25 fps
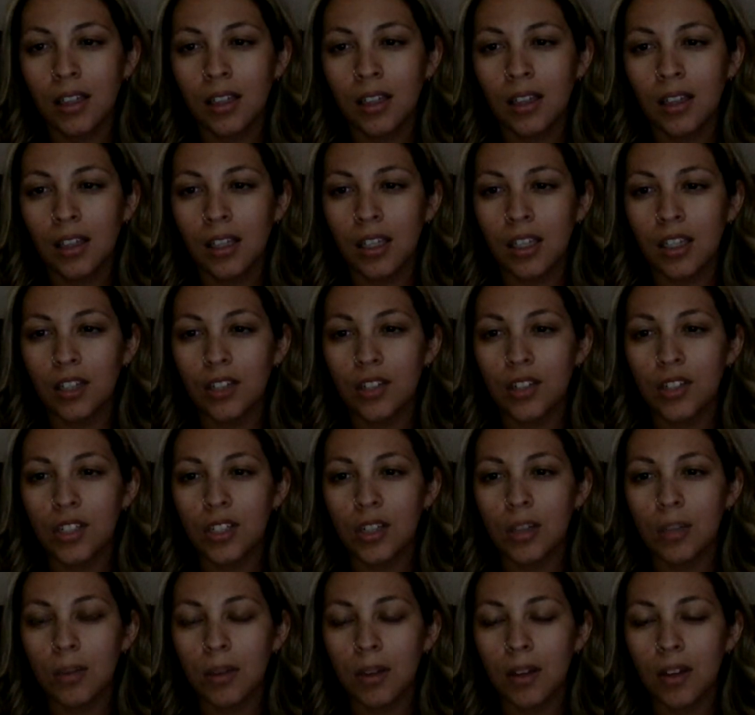
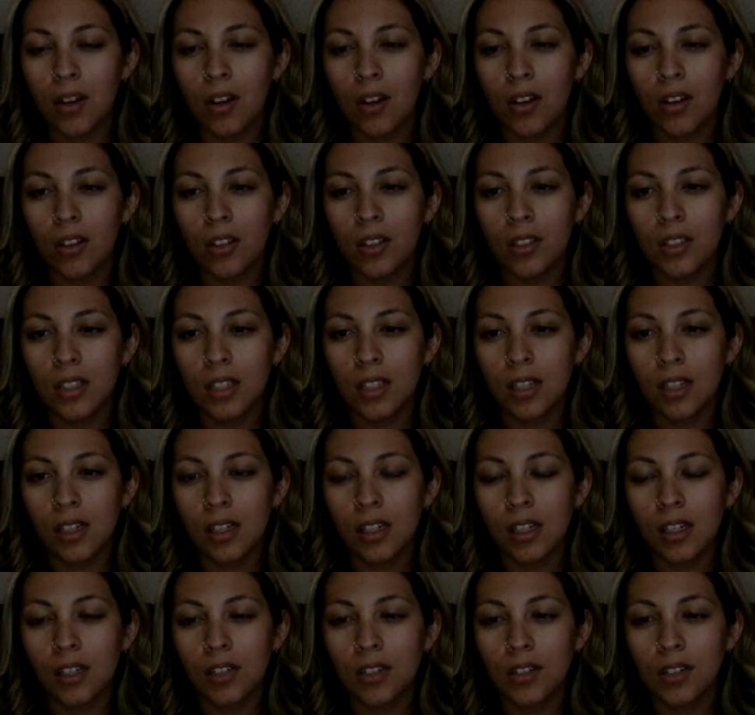leadership. I call you deep
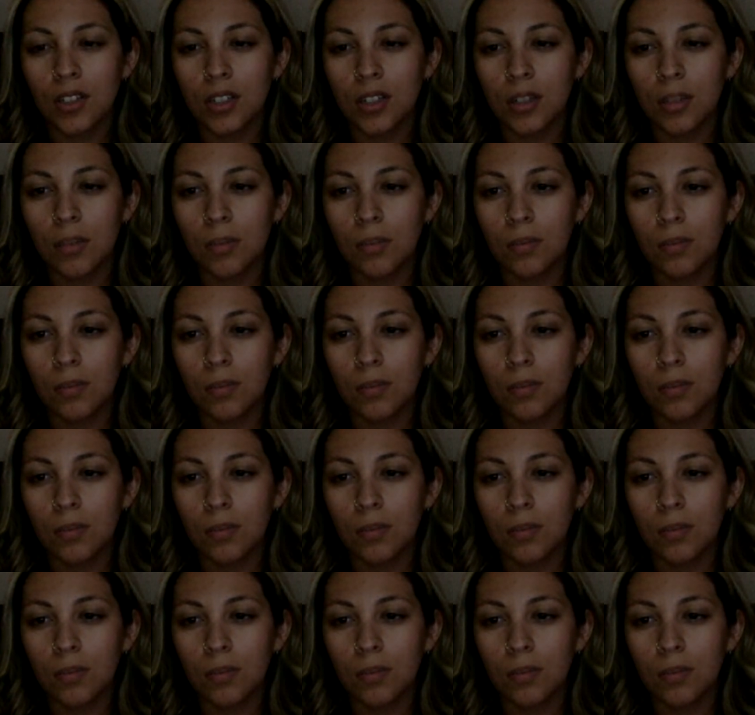leadership.